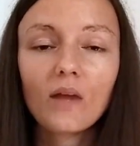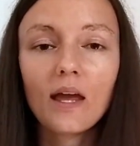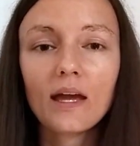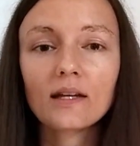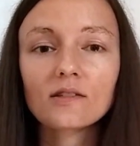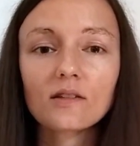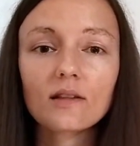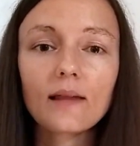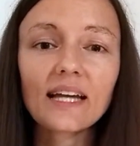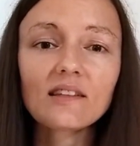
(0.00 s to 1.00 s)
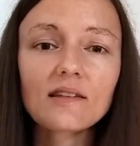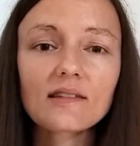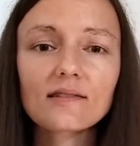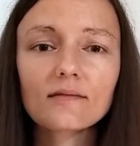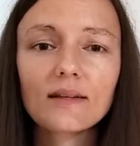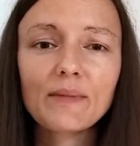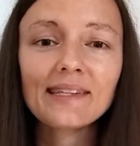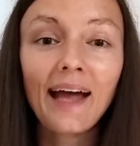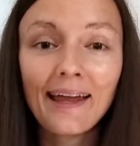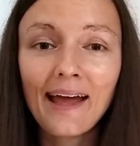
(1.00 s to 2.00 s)
And like this
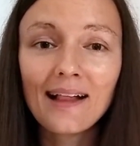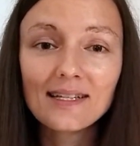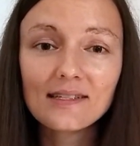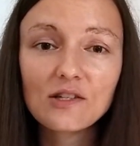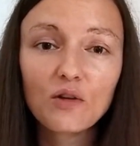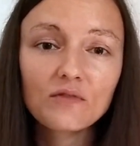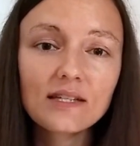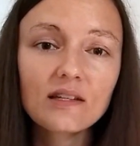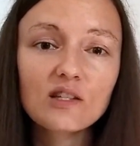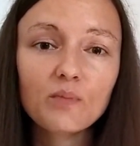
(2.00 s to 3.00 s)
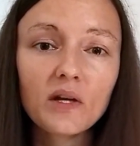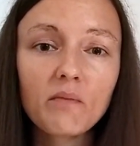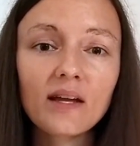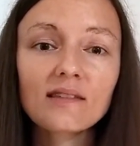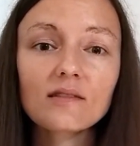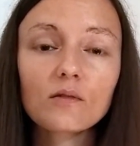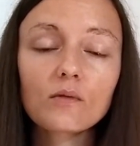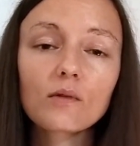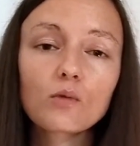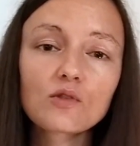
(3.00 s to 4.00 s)
meta analysis of these experiments
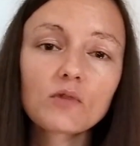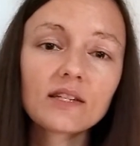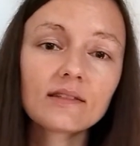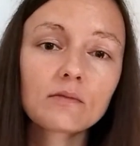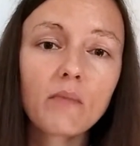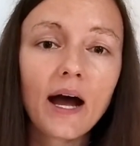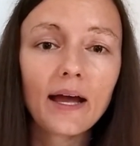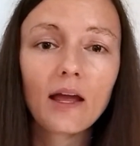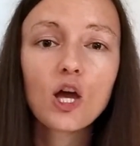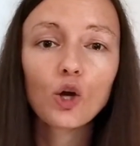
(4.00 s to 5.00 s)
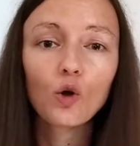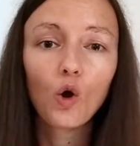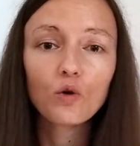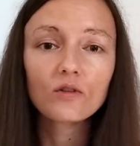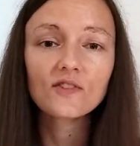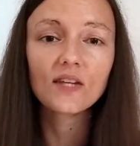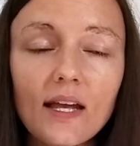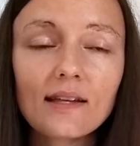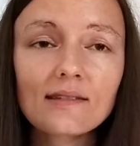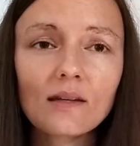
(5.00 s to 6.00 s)
was written by Coles
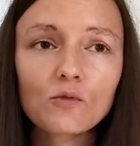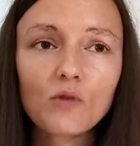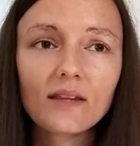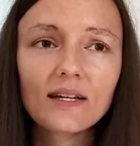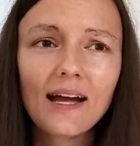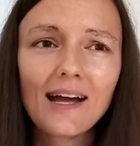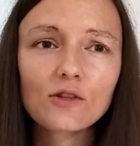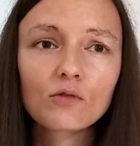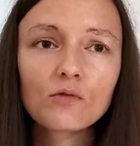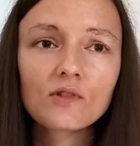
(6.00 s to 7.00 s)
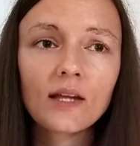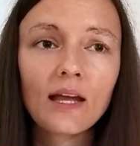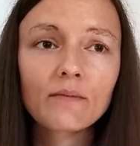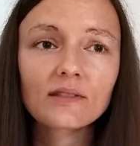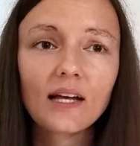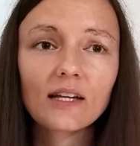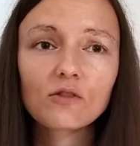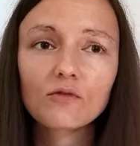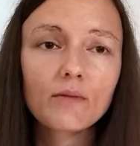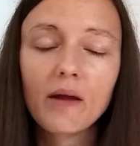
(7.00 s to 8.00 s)
and some two other guys whose names I
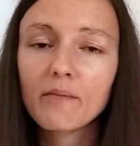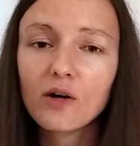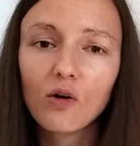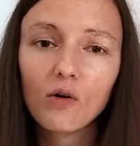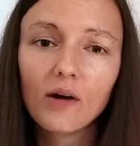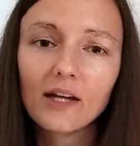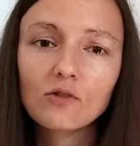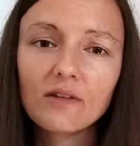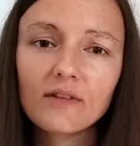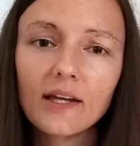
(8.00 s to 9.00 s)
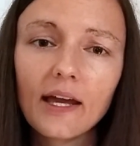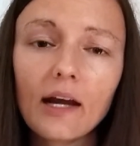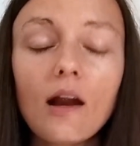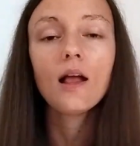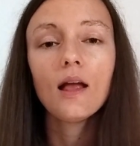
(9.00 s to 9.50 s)
don't remember or I don't even care.